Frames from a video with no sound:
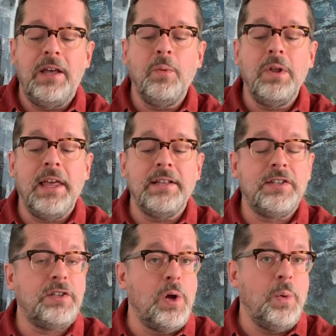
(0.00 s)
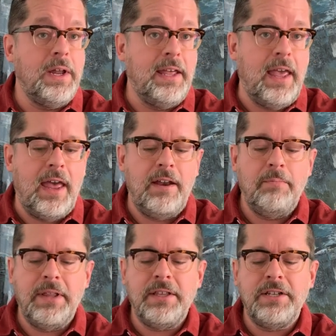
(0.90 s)
It will get sewn again,
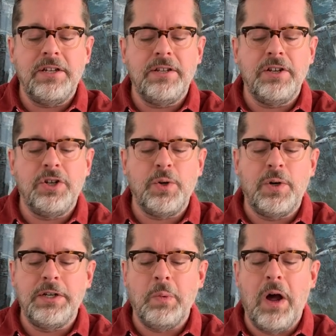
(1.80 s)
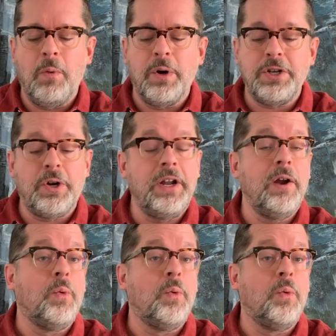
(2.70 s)
but this just assures while we're turning it